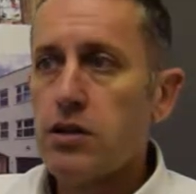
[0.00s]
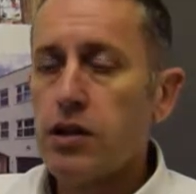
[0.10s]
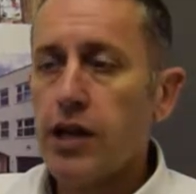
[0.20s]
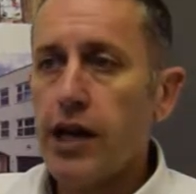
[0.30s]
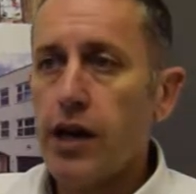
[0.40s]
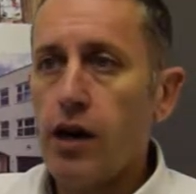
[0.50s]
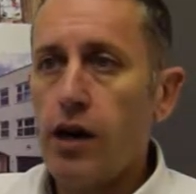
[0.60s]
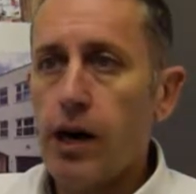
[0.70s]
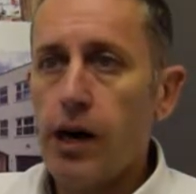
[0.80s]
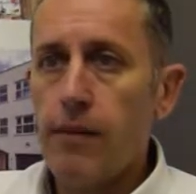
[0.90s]
They
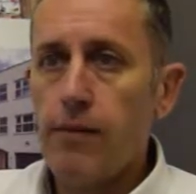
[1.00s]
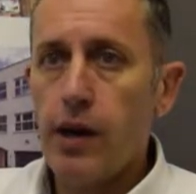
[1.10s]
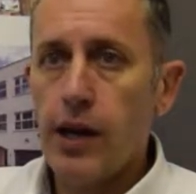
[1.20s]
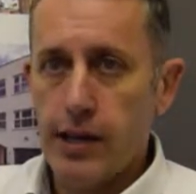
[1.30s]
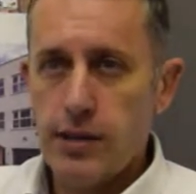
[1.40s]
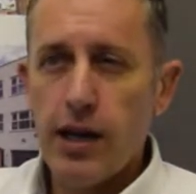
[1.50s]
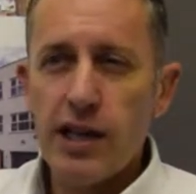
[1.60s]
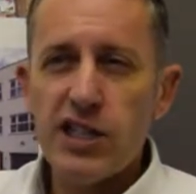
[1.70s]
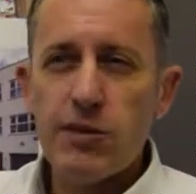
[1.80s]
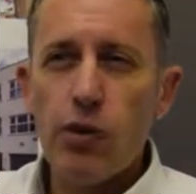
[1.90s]
are a slightly
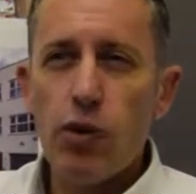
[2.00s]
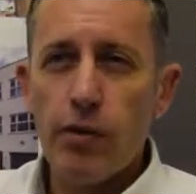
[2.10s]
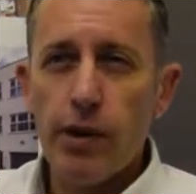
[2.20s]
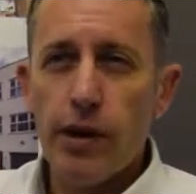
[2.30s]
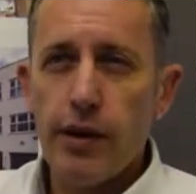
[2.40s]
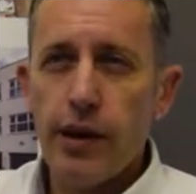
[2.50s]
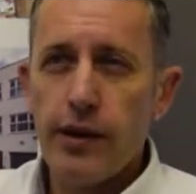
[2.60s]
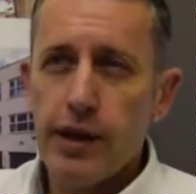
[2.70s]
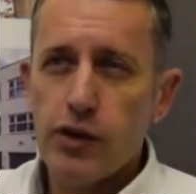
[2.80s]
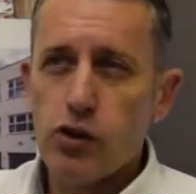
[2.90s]
smaller but
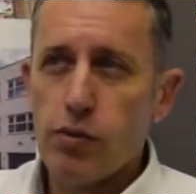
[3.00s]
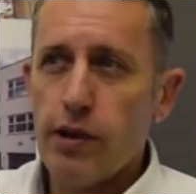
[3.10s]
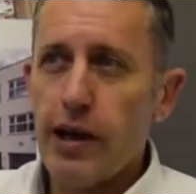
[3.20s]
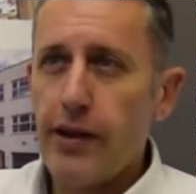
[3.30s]
national player.